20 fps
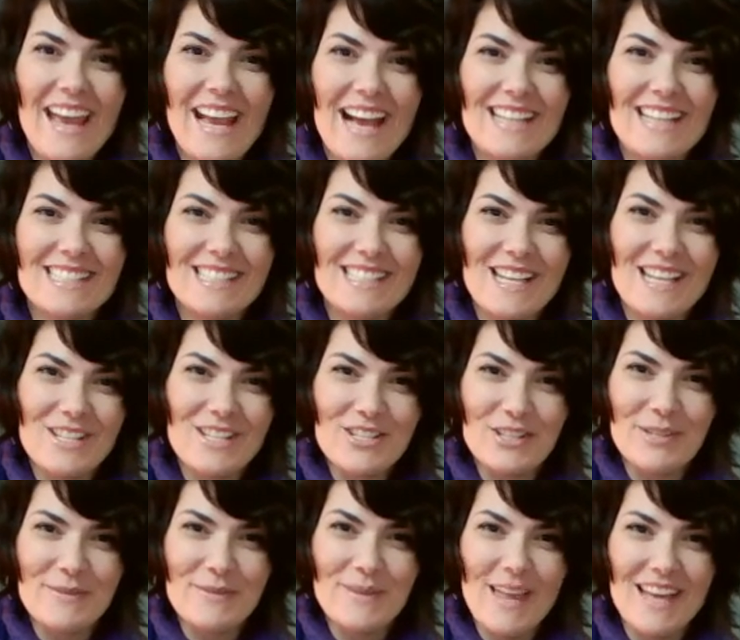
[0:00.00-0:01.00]
guys, it's
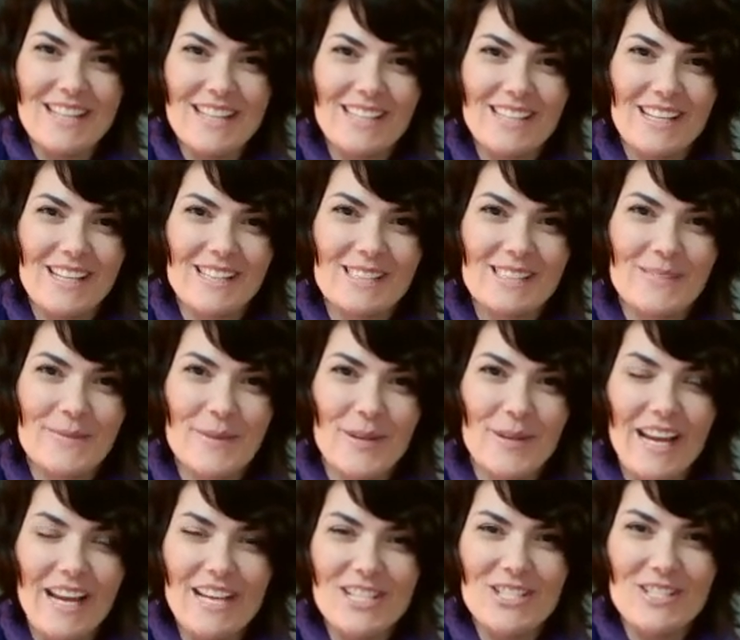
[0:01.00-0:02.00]
Angela with A to Z Custom
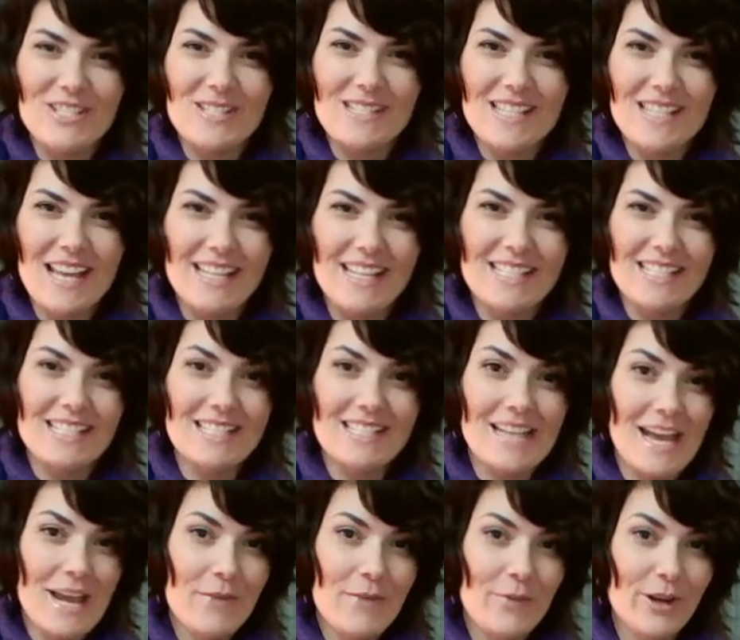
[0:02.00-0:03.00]
Creations, and
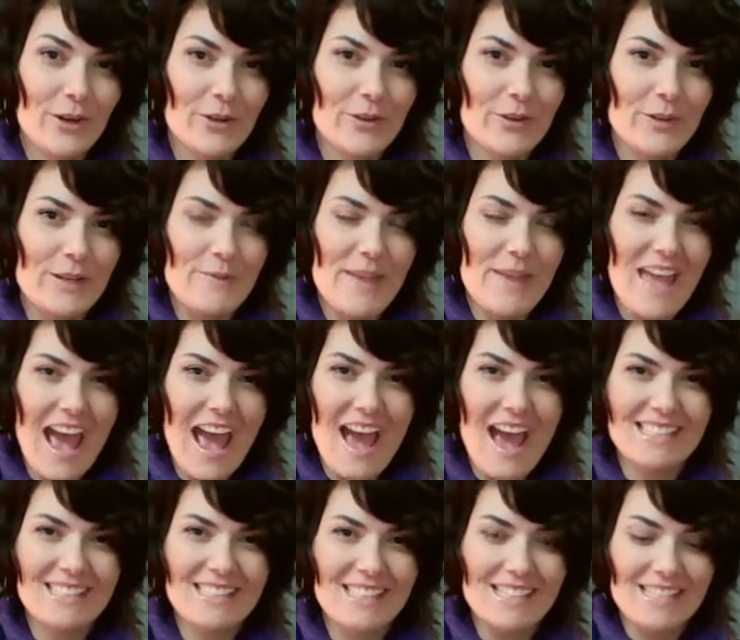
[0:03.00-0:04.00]
today we are going to be
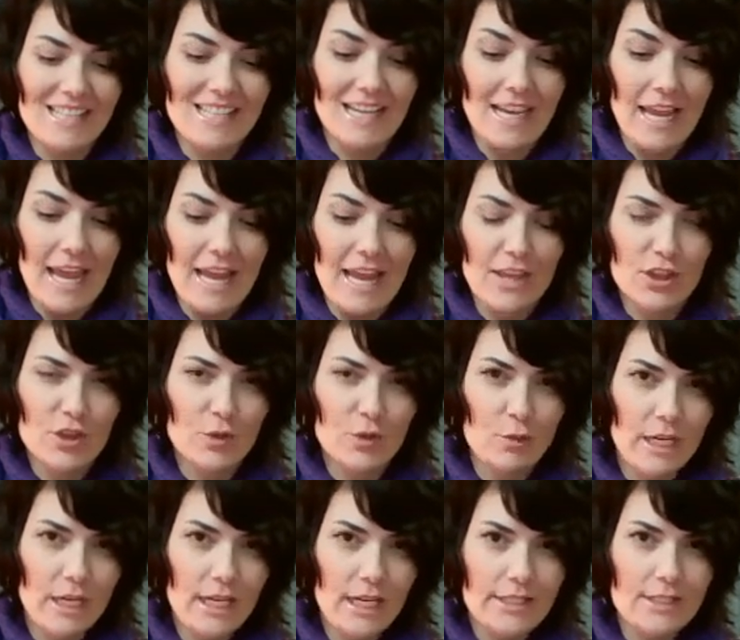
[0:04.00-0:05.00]
accenting a
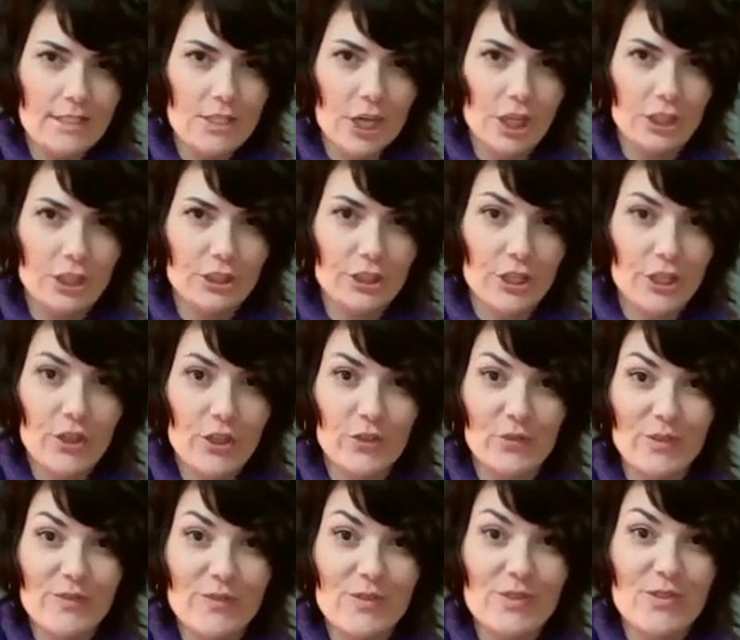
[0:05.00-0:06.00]
$3
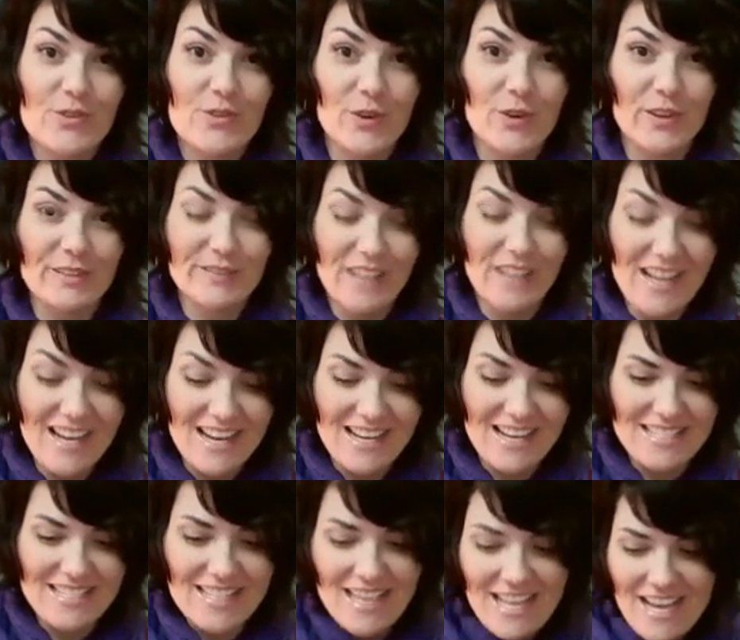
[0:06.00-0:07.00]
thrift store
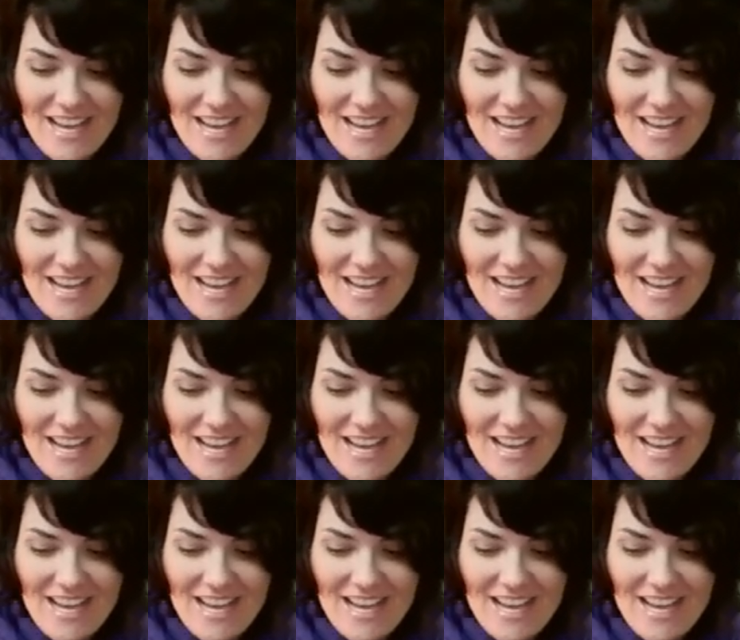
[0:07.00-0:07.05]
find.